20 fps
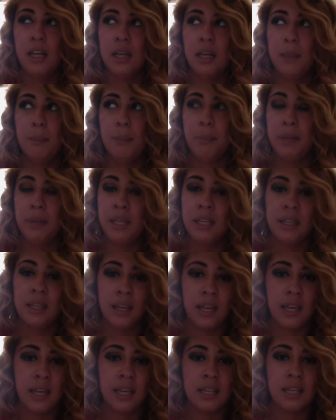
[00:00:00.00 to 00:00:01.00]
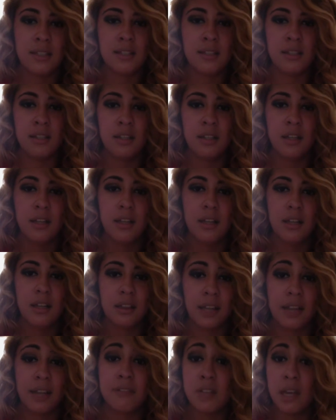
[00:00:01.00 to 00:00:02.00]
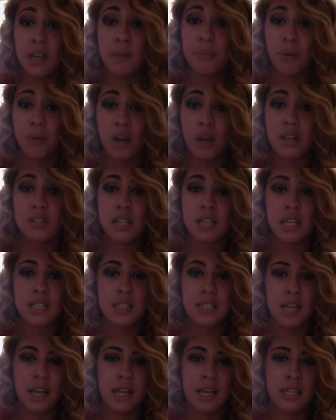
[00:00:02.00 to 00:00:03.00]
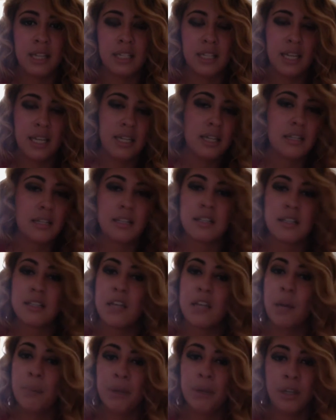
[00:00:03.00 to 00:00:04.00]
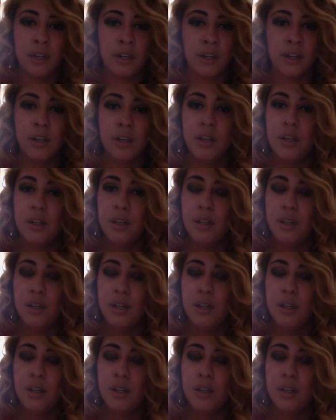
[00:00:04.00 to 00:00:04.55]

being gay is a lifetime process, and it doesn't stop here.